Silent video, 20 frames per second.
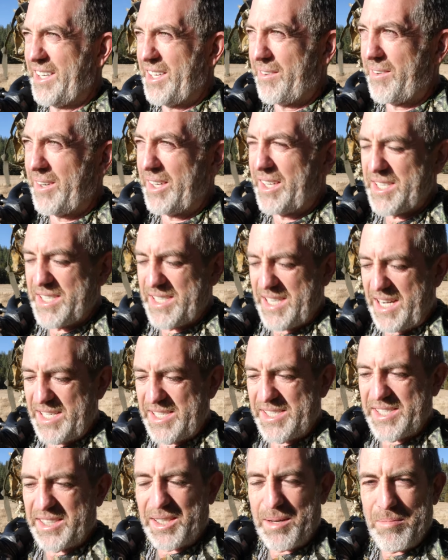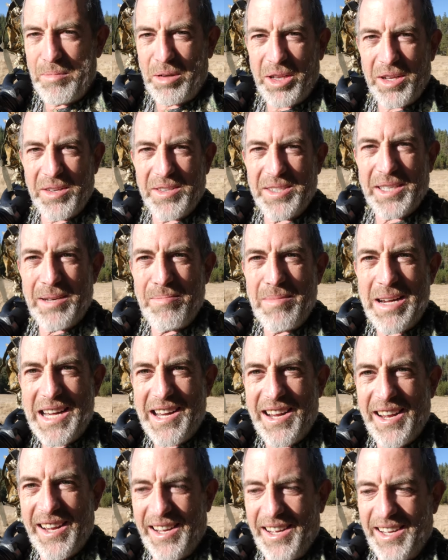If he decides to come close to
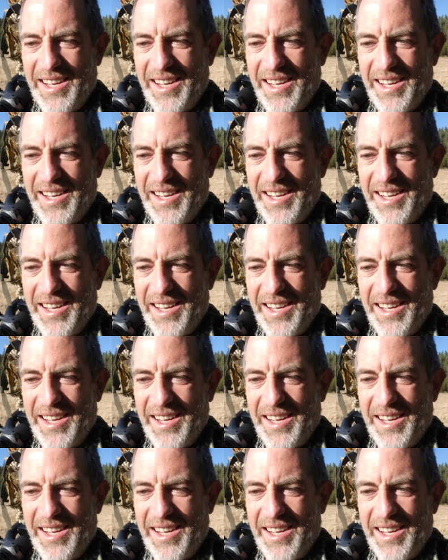me,